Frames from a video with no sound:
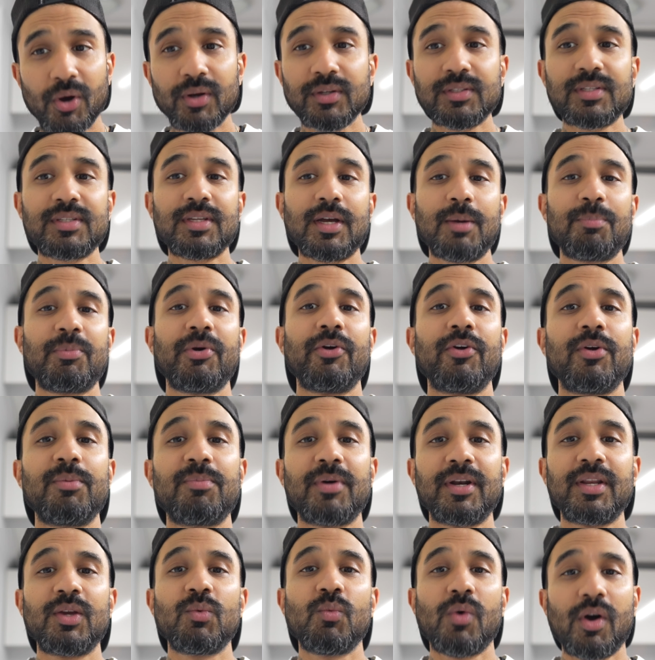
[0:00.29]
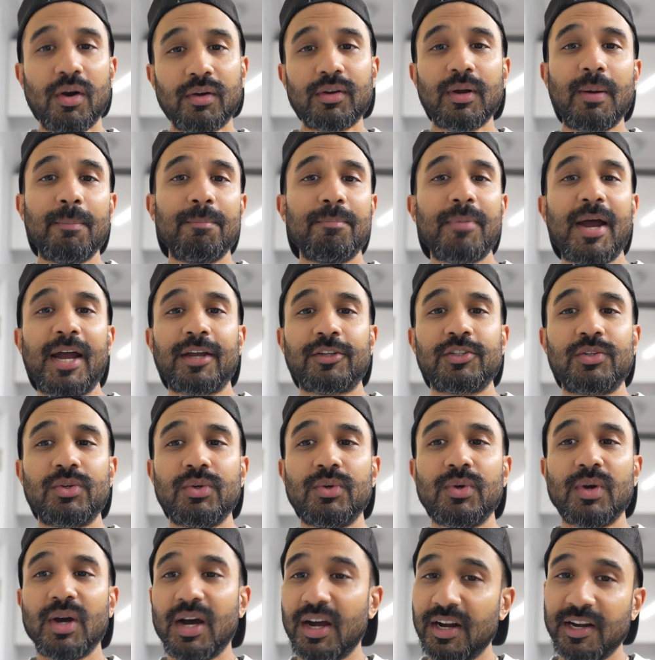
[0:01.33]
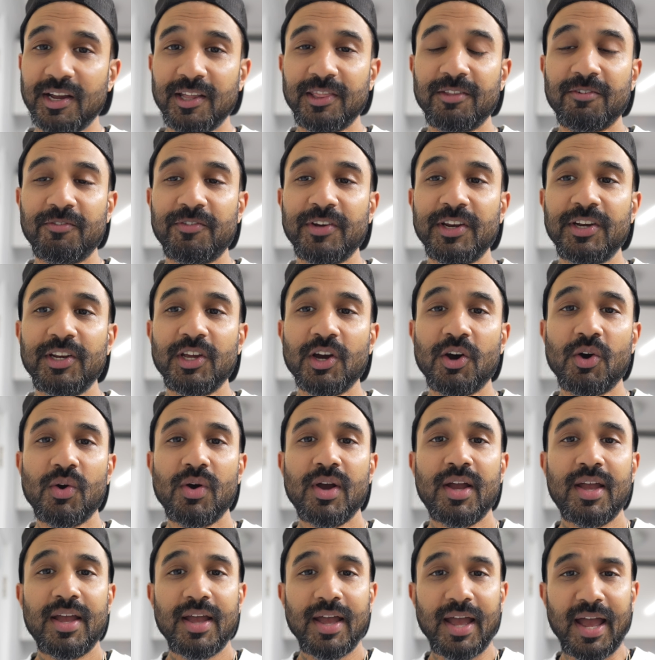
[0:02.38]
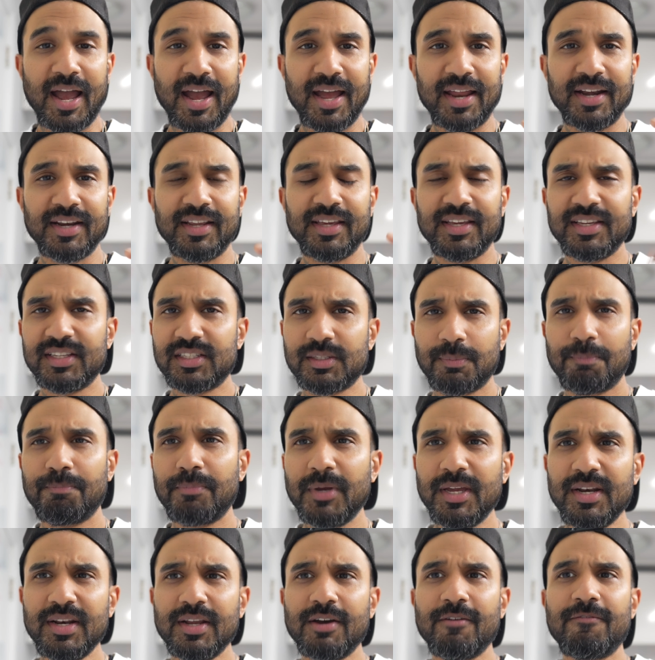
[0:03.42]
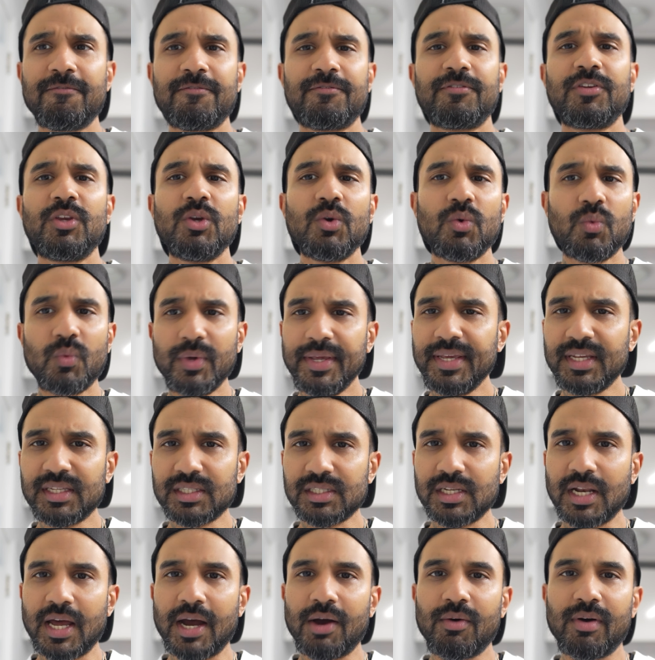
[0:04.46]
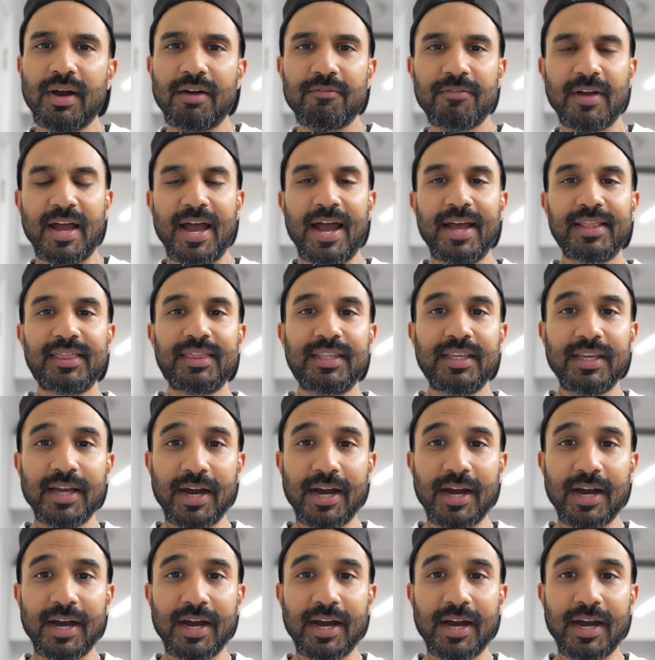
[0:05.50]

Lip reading: What's up everybody, welcome back to another video. And it's been a few weeks now I've had the